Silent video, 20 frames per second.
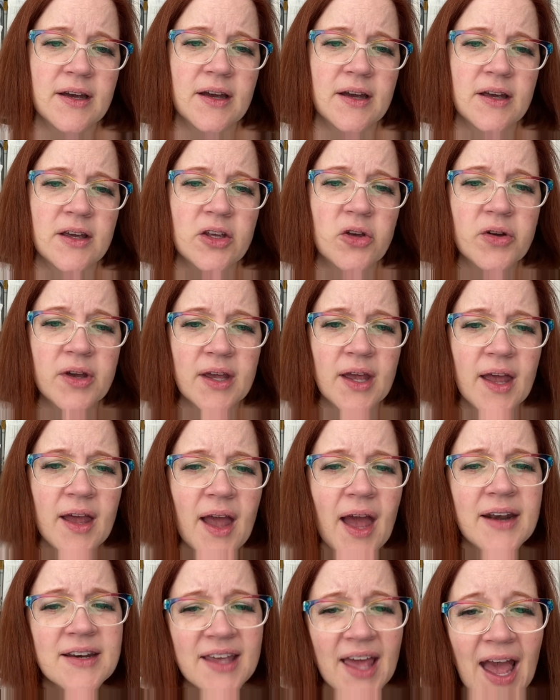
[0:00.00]
You c-
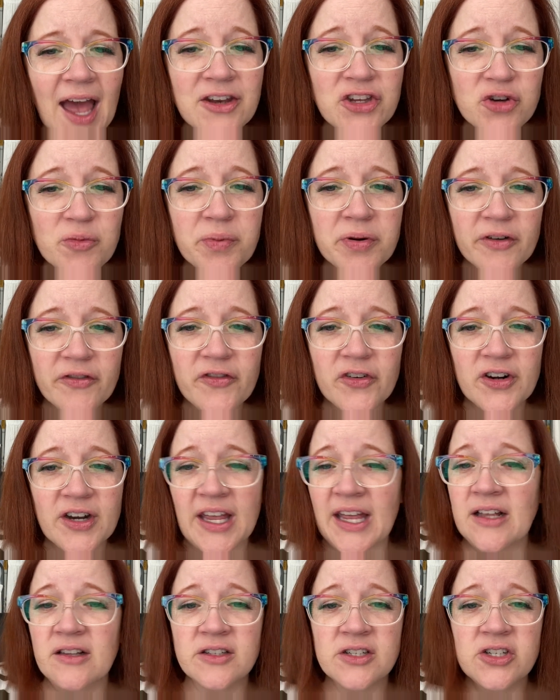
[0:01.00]
and can you prefer
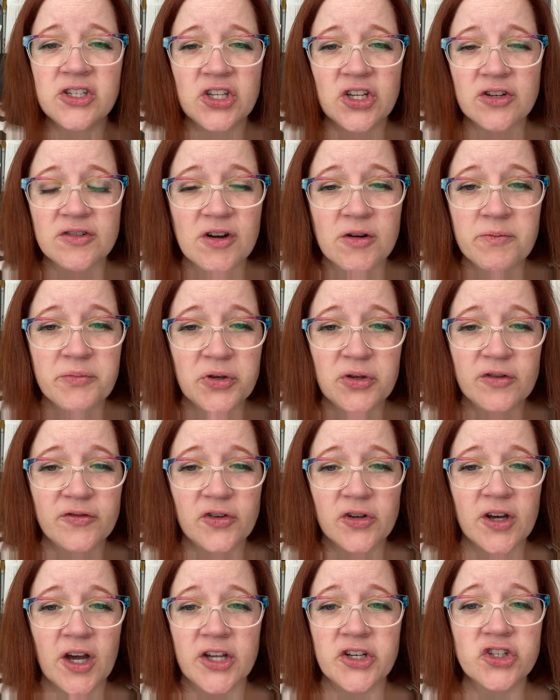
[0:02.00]
England to your own beautiful
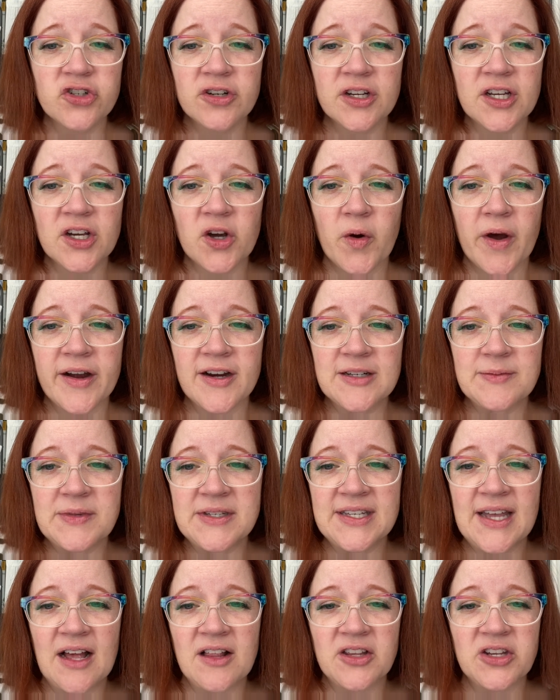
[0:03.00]
country? inquired Miss
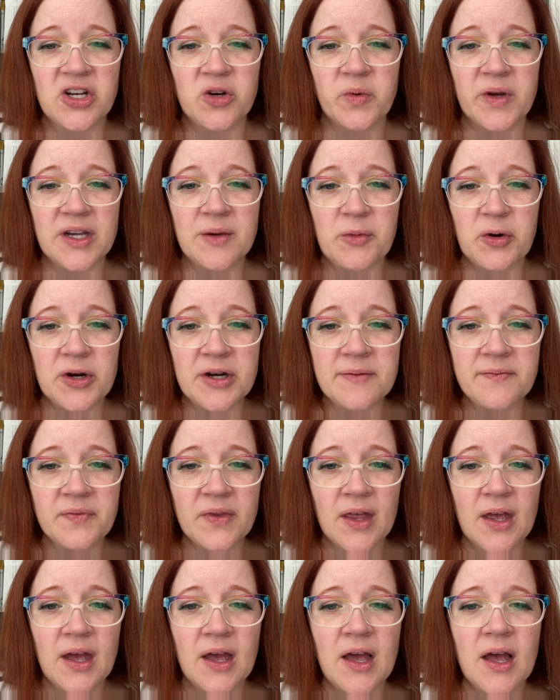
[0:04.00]
Helena Wigmore.
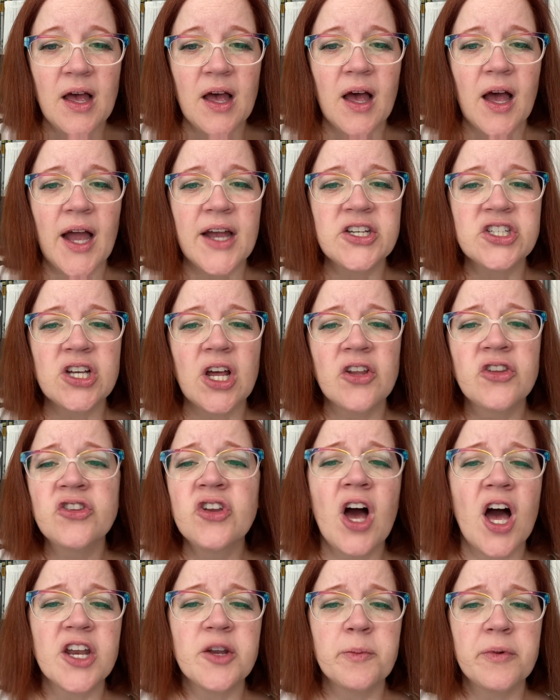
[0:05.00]
I shall
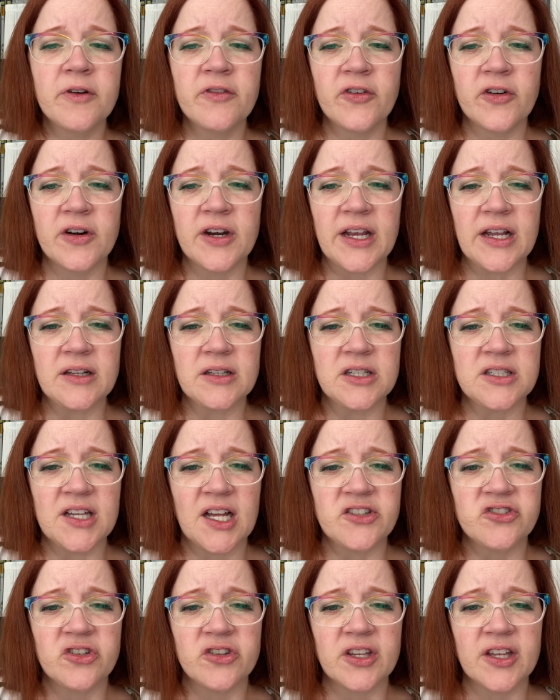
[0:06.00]
not prefer England,
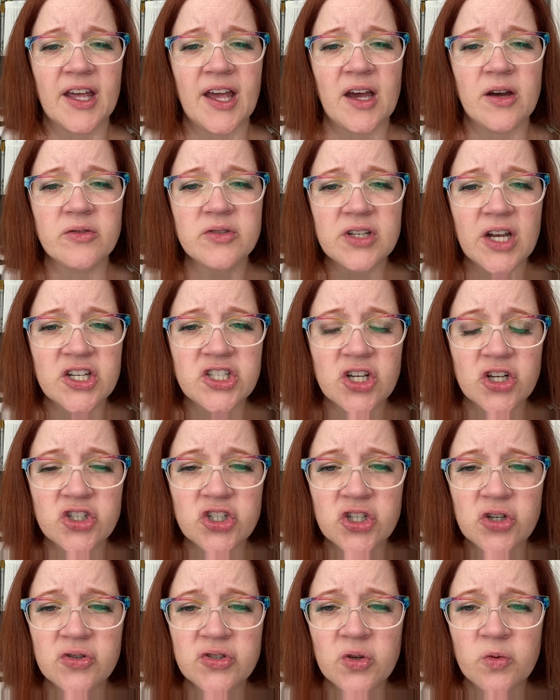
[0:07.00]
answered the count. I shall
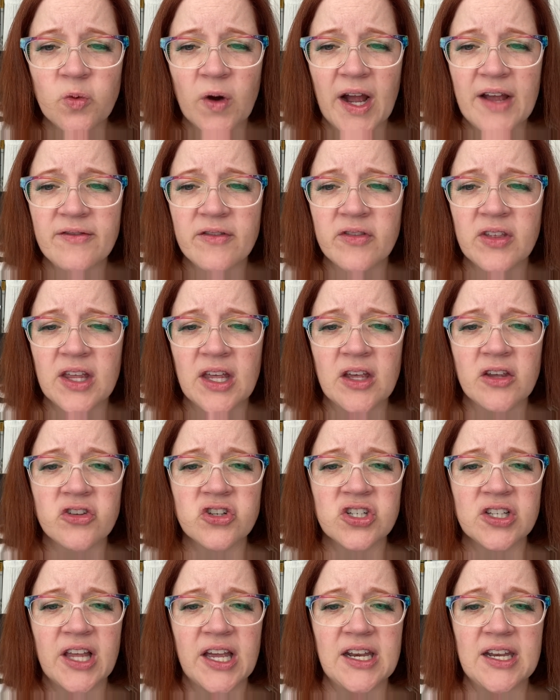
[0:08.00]
choose a wife of the
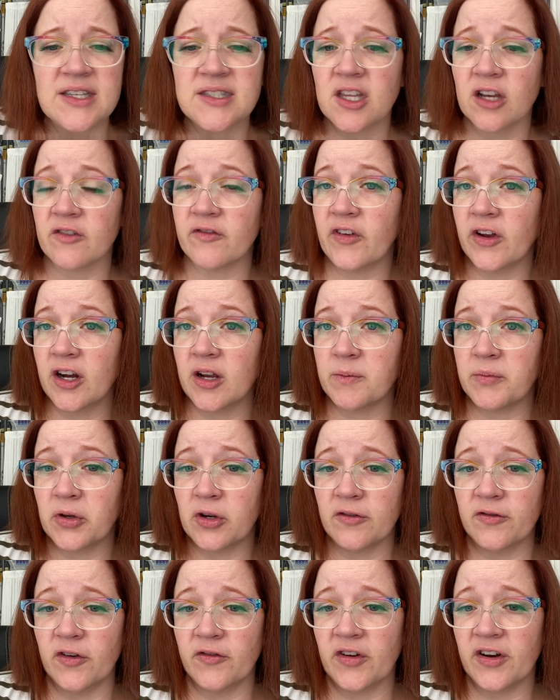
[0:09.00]
English ladies. They are very
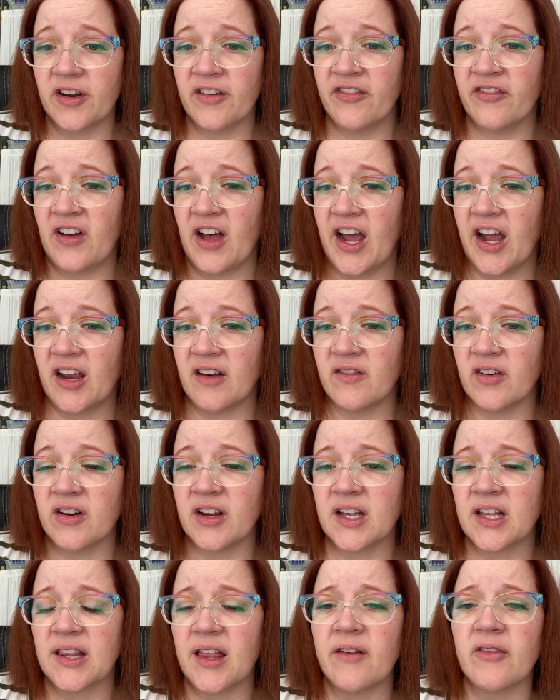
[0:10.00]
beautiful, very fine, very
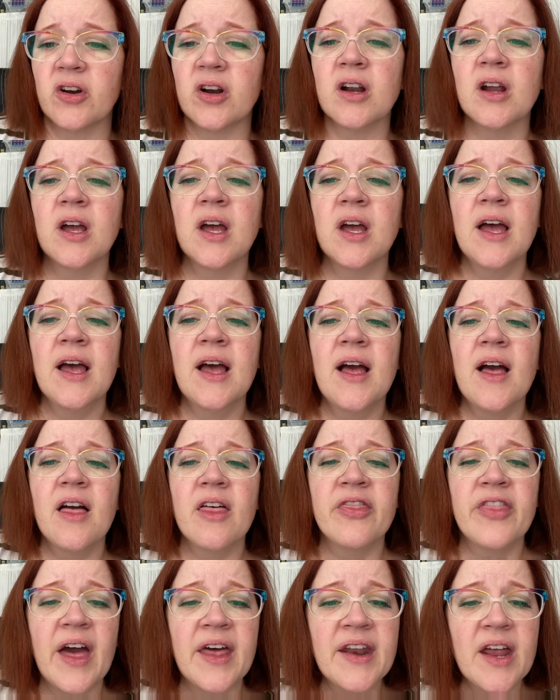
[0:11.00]
clever.
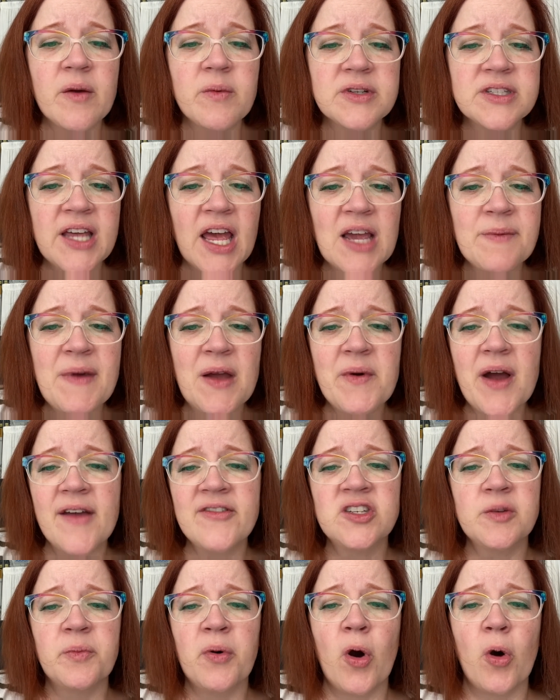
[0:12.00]
Then I will take my wife
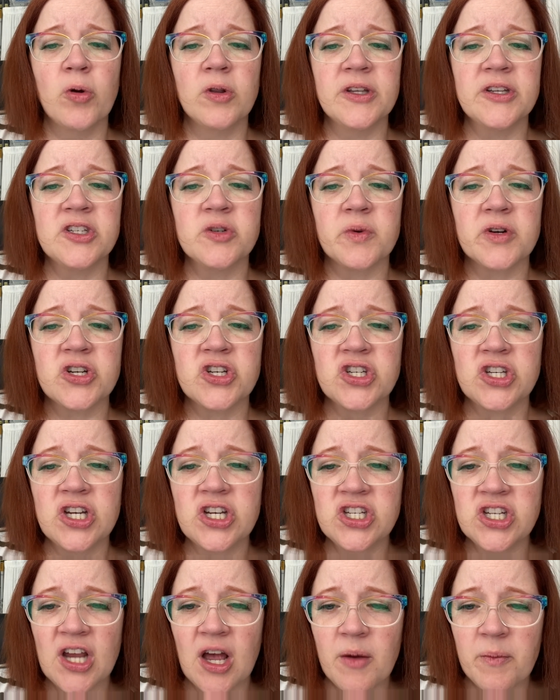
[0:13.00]
to Poland, where she
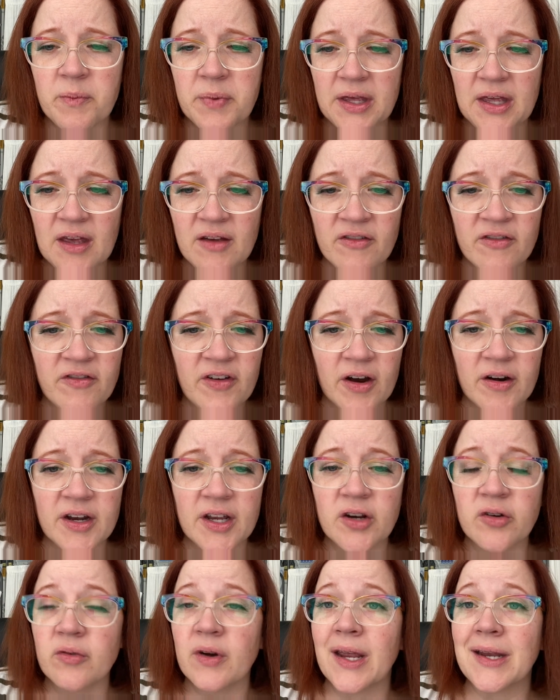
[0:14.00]
shall be a very
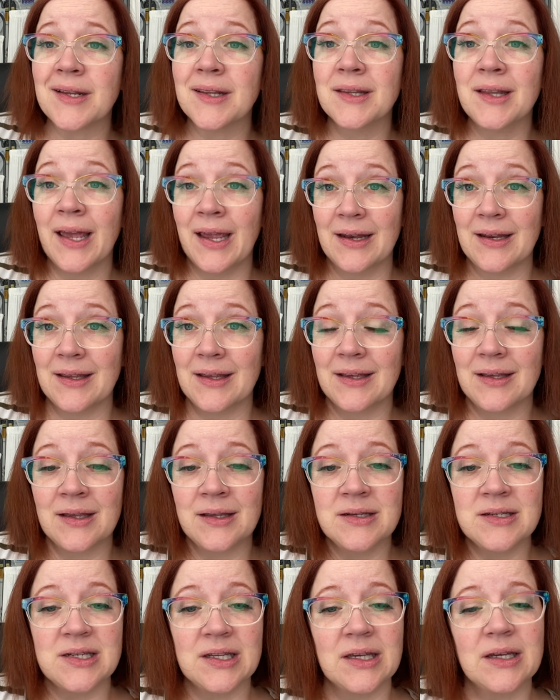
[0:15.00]
great lady
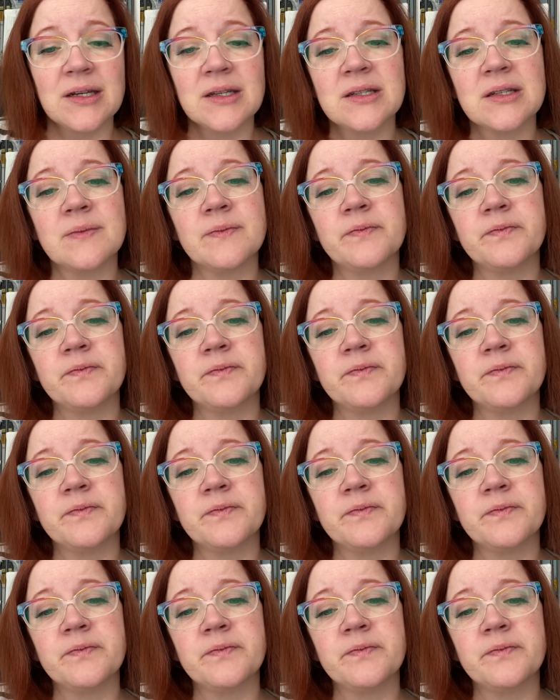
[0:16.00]
indeed.